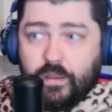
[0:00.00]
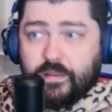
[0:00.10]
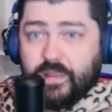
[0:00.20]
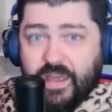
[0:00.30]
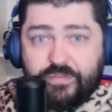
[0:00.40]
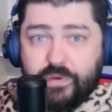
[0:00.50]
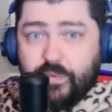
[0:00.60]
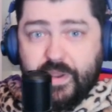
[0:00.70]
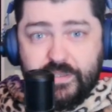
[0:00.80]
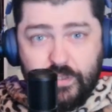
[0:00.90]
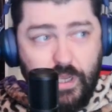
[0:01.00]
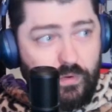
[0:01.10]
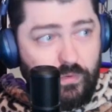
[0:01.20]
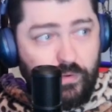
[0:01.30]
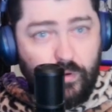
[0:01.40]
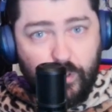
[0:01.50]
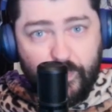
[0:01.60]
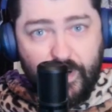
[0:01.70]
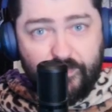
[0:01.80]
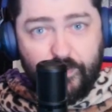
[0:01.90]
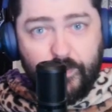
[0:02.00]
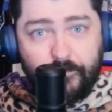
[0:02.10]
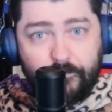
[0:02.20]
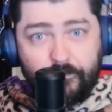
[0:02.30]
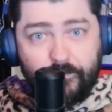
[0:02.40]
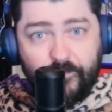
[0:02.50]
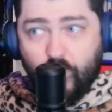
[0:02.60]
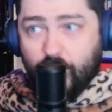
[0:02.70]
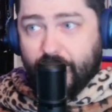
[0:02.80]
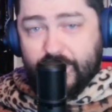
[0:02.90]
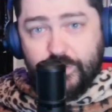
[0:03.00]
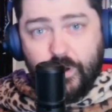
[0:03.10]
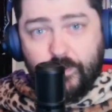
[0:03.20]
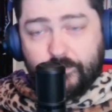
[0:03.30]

Like 3 weeks ago or whatever. 4 weeks ago.